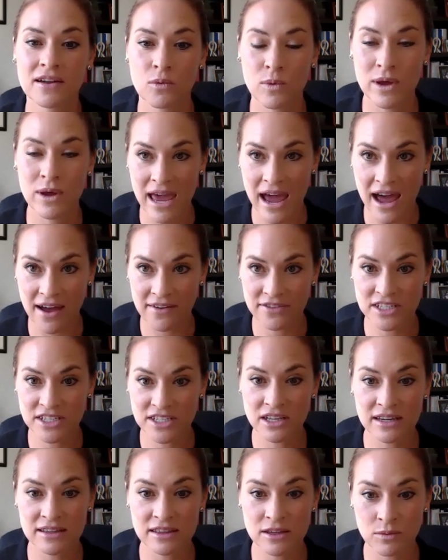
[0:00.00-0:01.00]
we have to
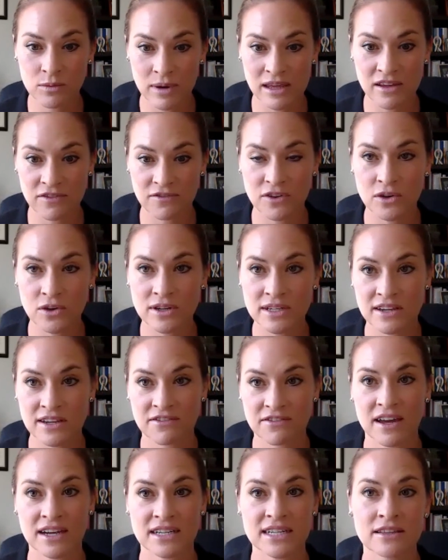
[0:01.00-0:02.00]
look at the way the food is
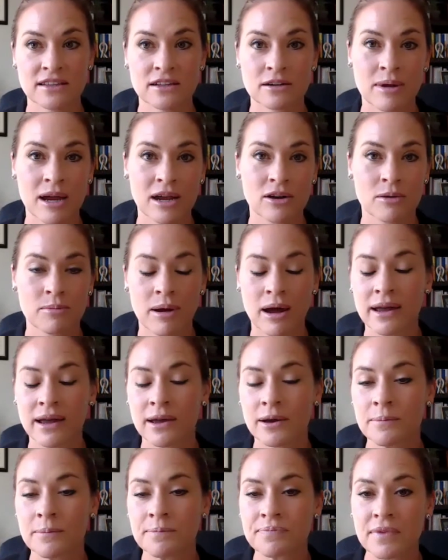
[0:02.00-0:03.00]
affecting their
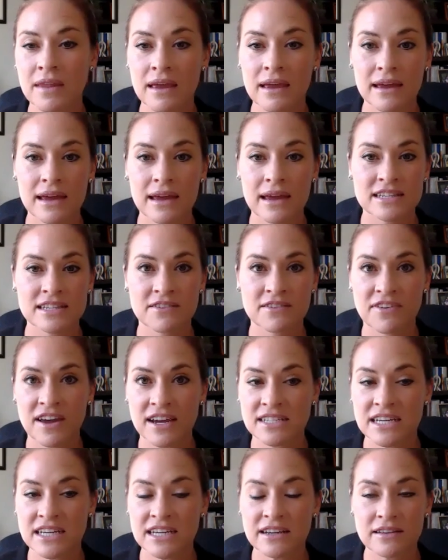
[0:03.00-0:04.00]
microbiome and is
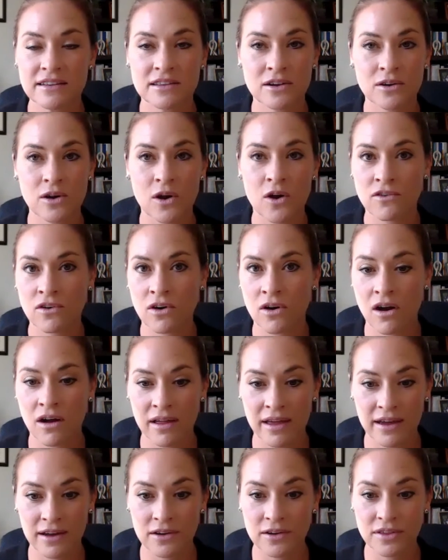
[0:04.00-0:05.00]
affecting their overall
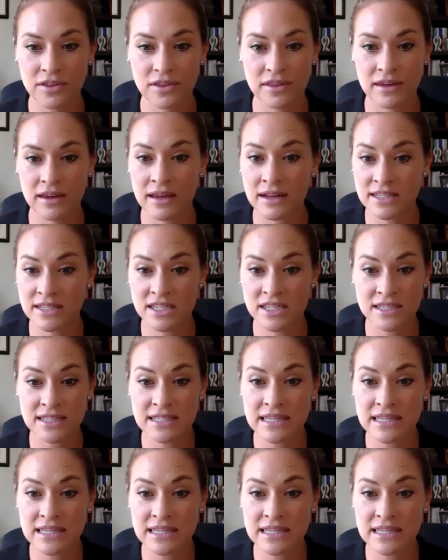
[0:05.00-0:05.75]
health. It's